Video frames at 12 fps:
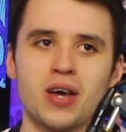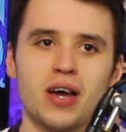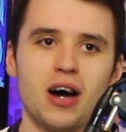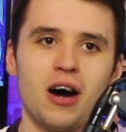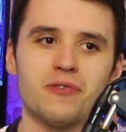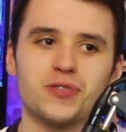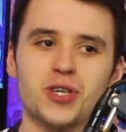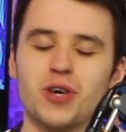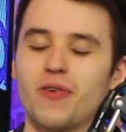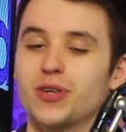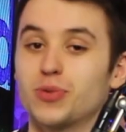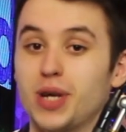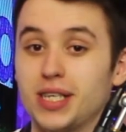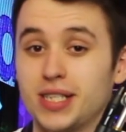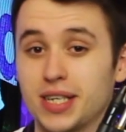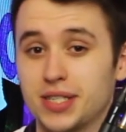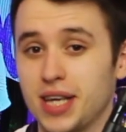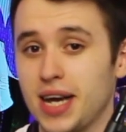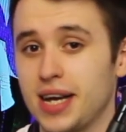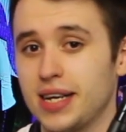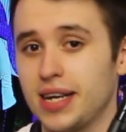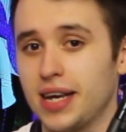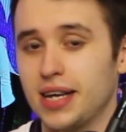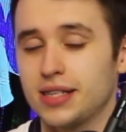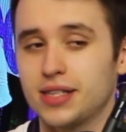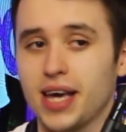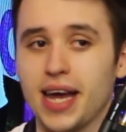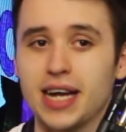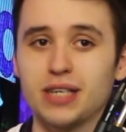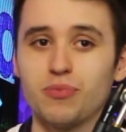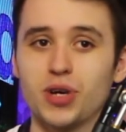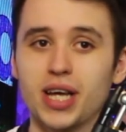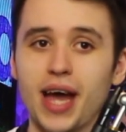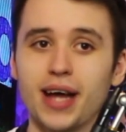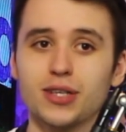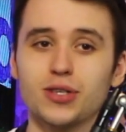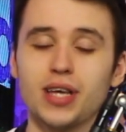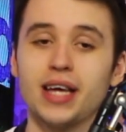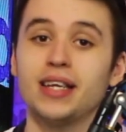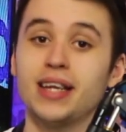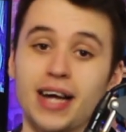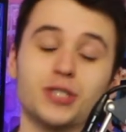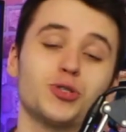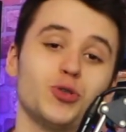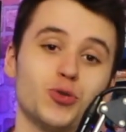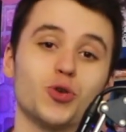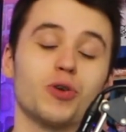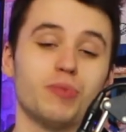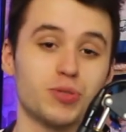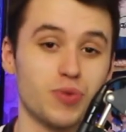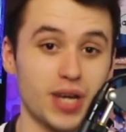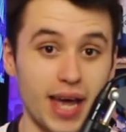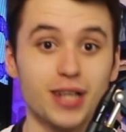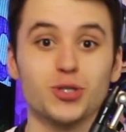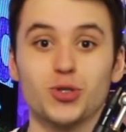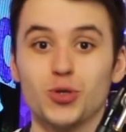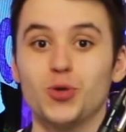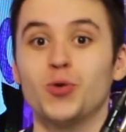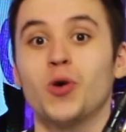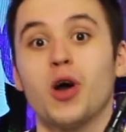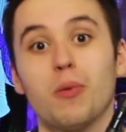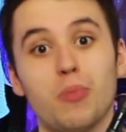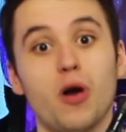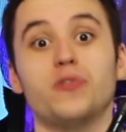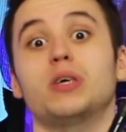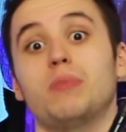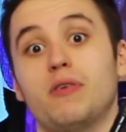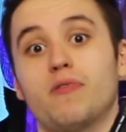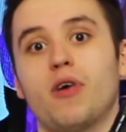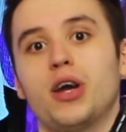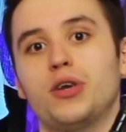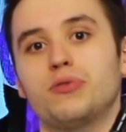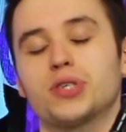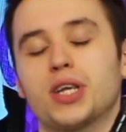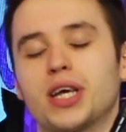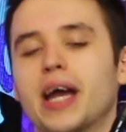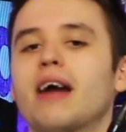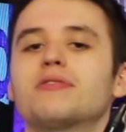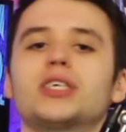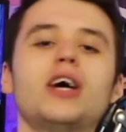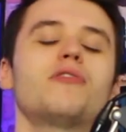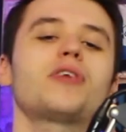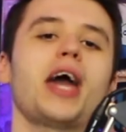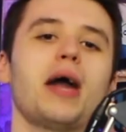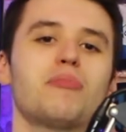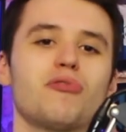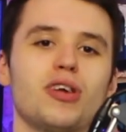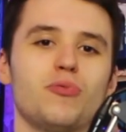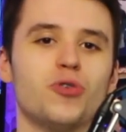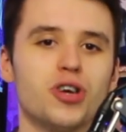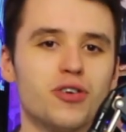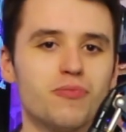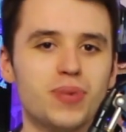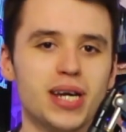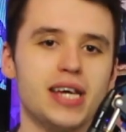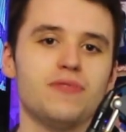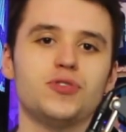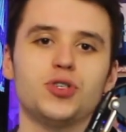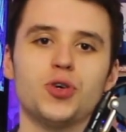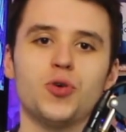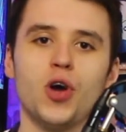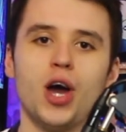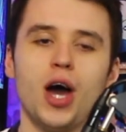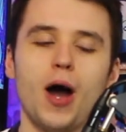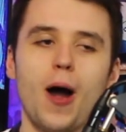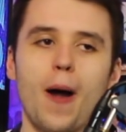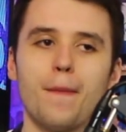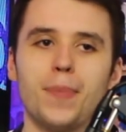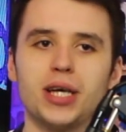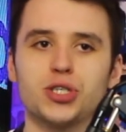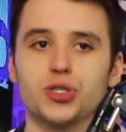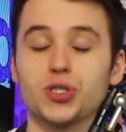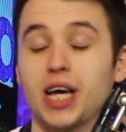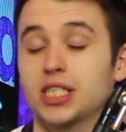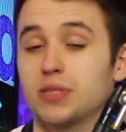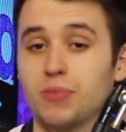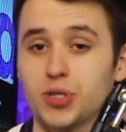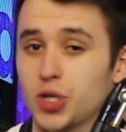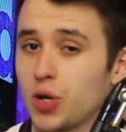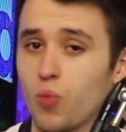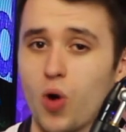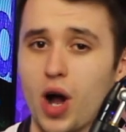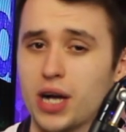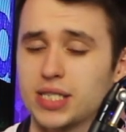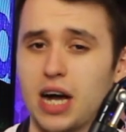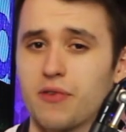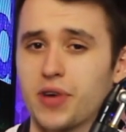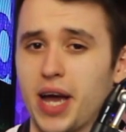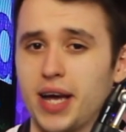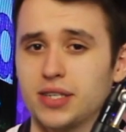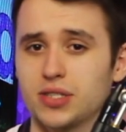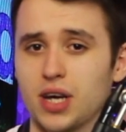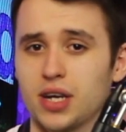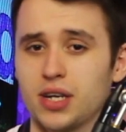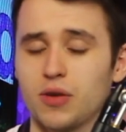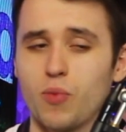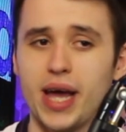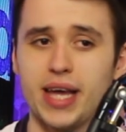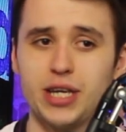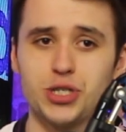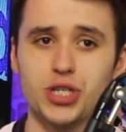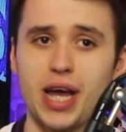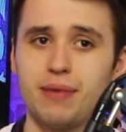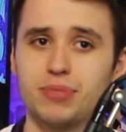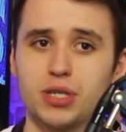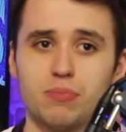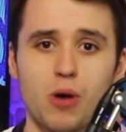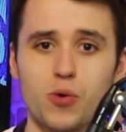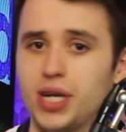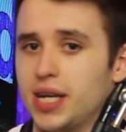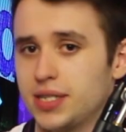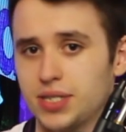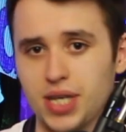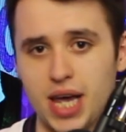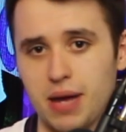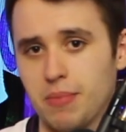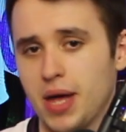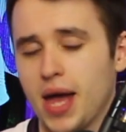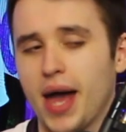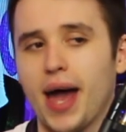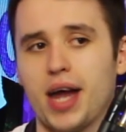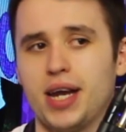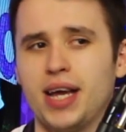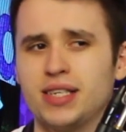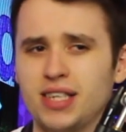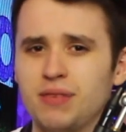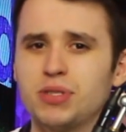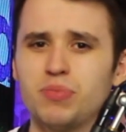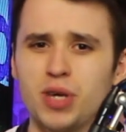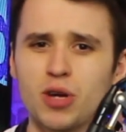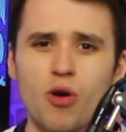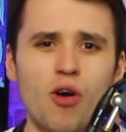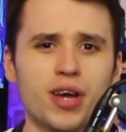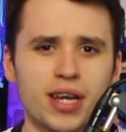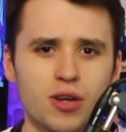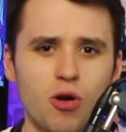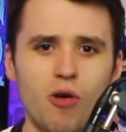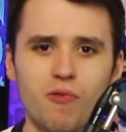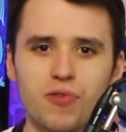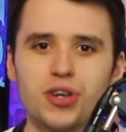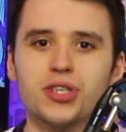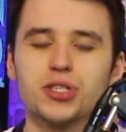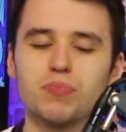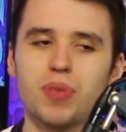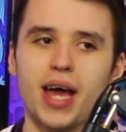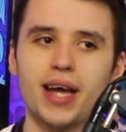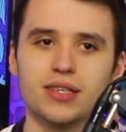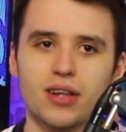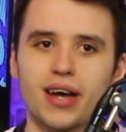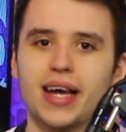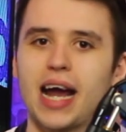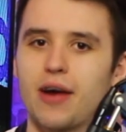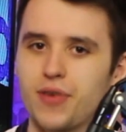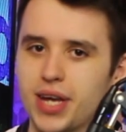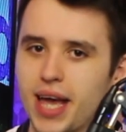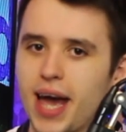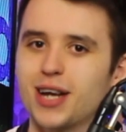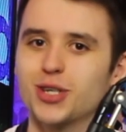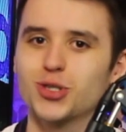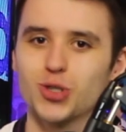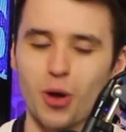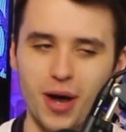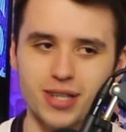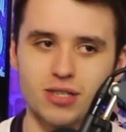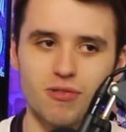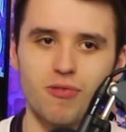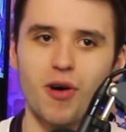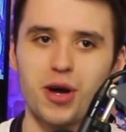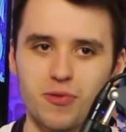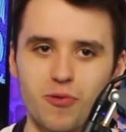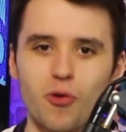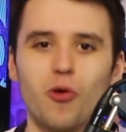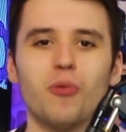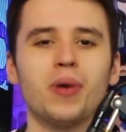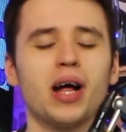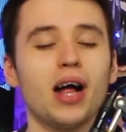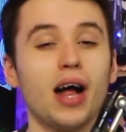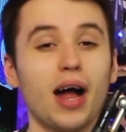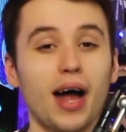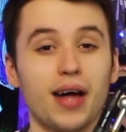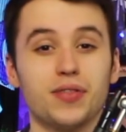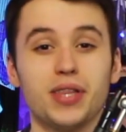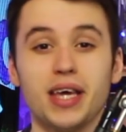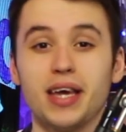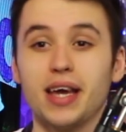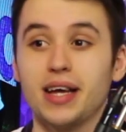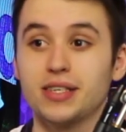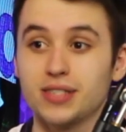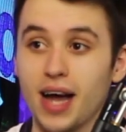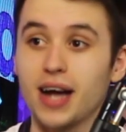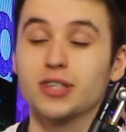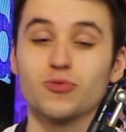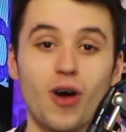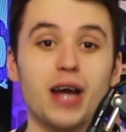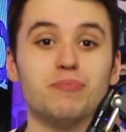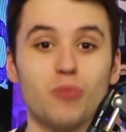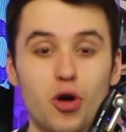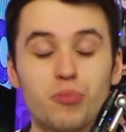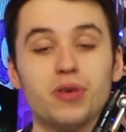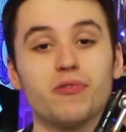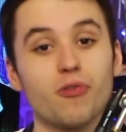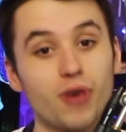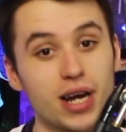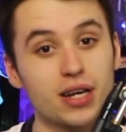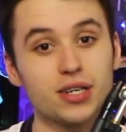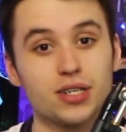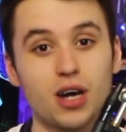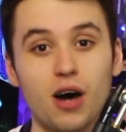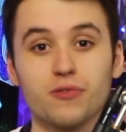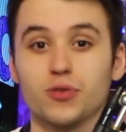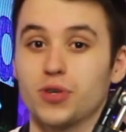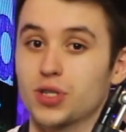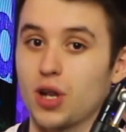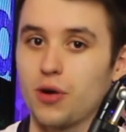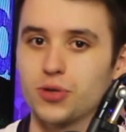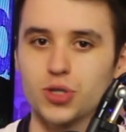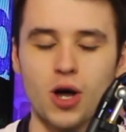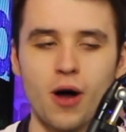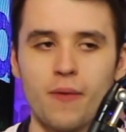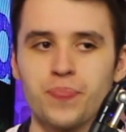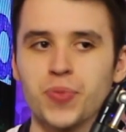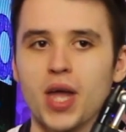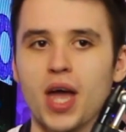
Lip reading: after Euro 2016 that England would get in the next two tournaments, would get to both semi-finals under Gareth Southgate, I probably wouldn't have believed you. But it's just a testament to the work Southgate has done and the way he shaped and moulded this team. And they seem to be growing in confidence. Players like Harry Kane are starting to find form at the exact right moment for England after a slow start.